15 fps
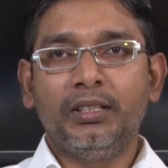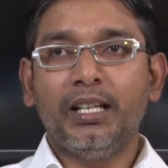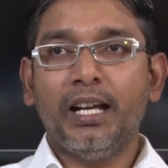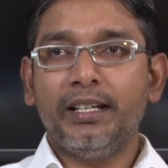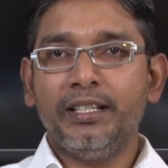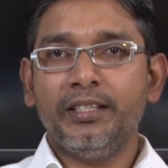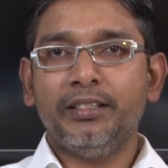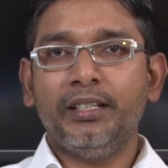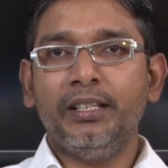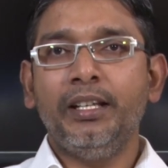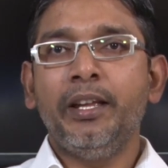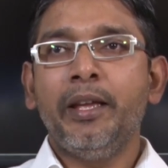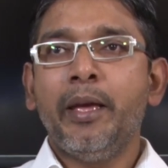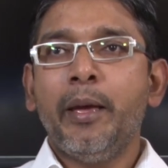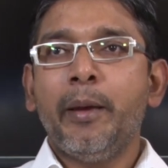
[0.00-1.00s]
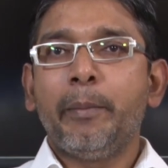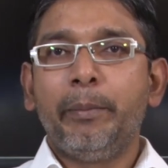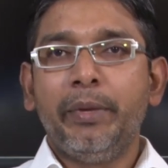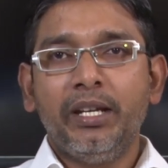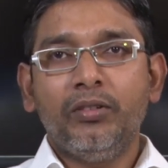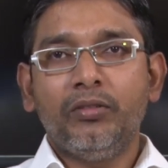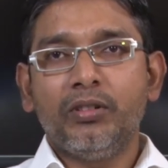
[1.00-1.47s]
That is a
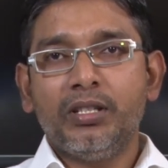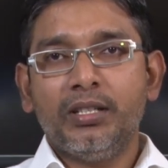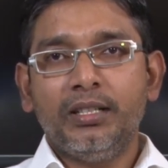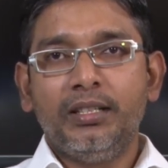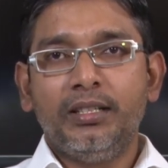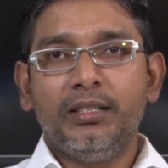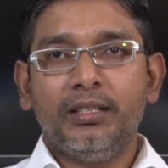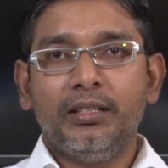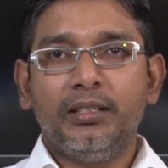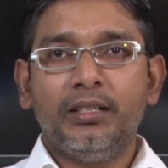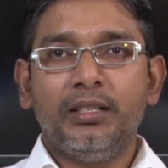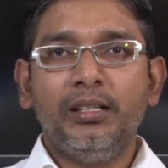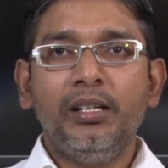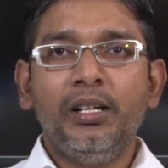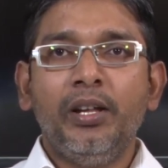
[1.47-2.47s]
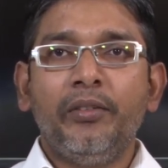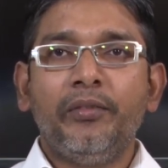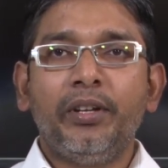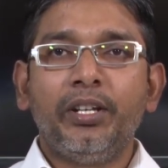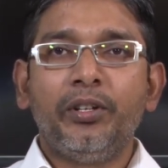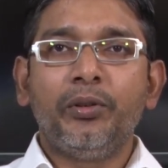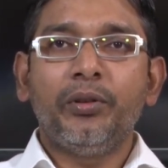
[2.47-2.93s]
big question in general
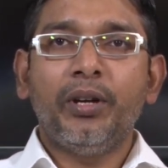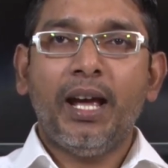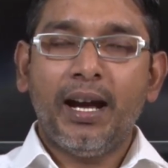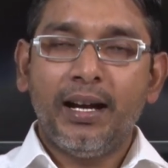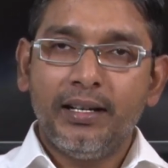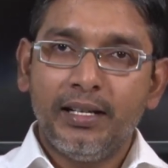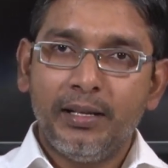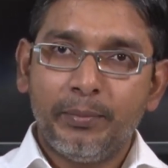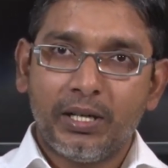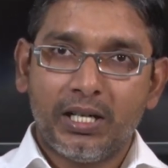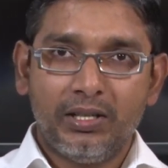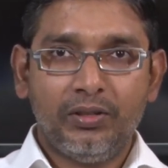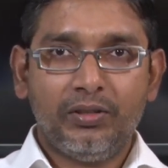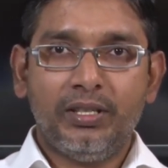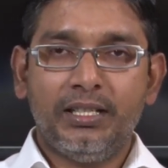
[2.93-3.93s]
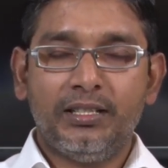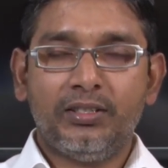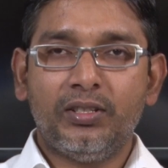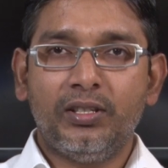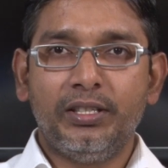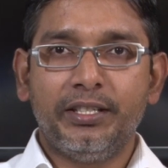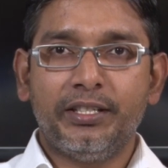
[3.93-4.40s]
when you handle particulate
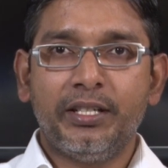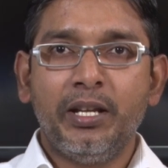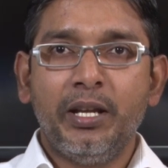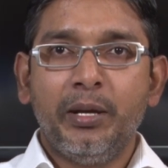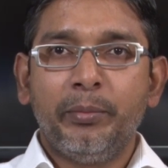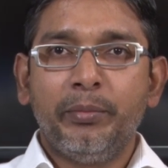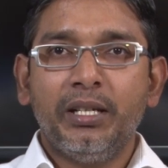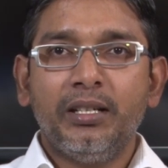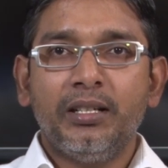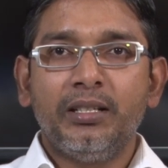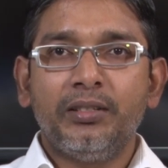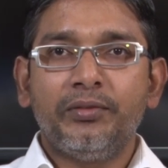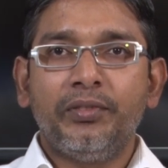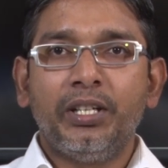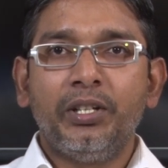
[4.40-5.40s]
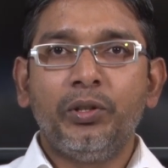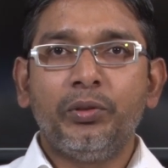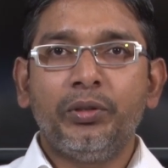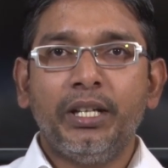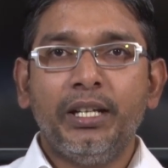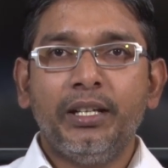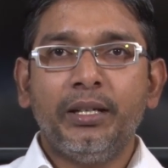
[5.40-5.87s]
solids because when
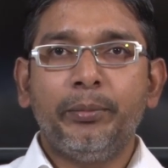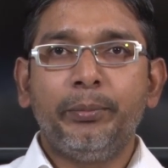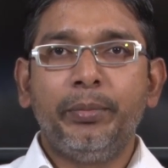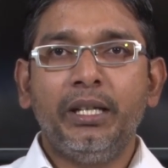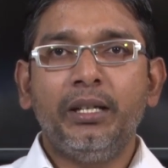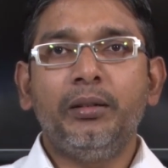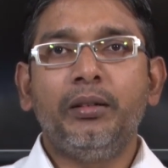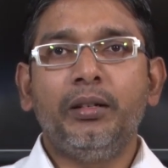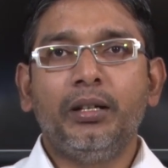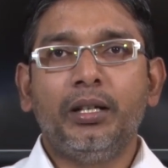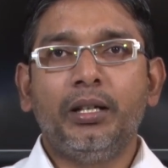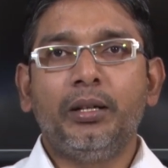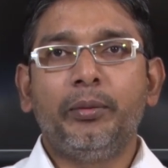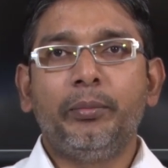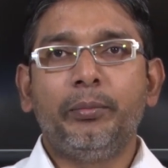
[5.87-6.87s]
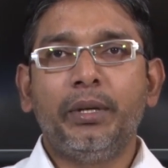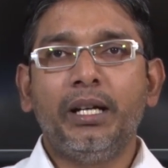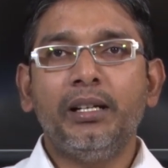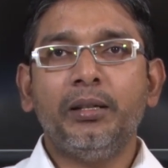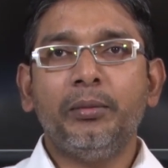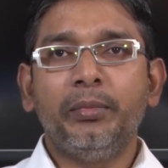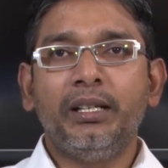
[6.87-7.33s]
you take a big uh,
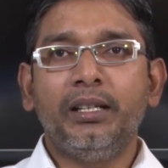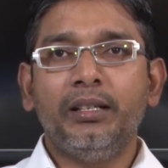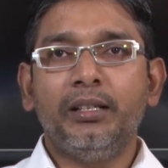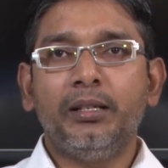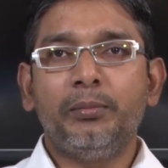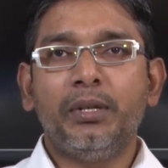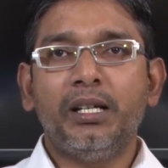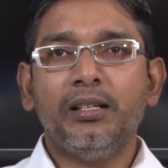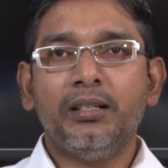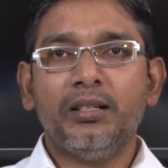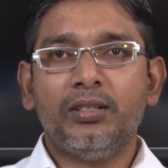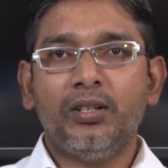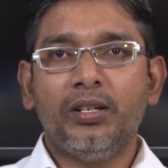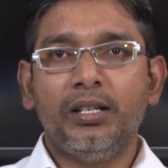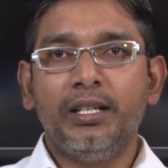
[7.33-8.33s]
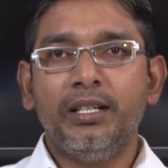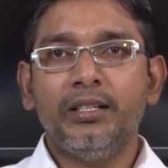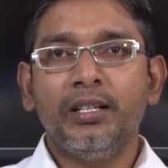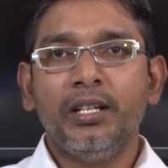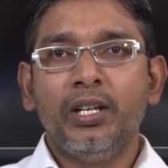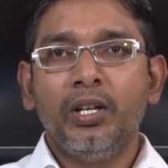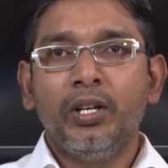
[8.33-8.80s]
bulk material bulk
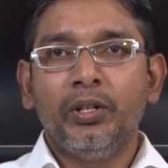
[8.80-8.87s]
solids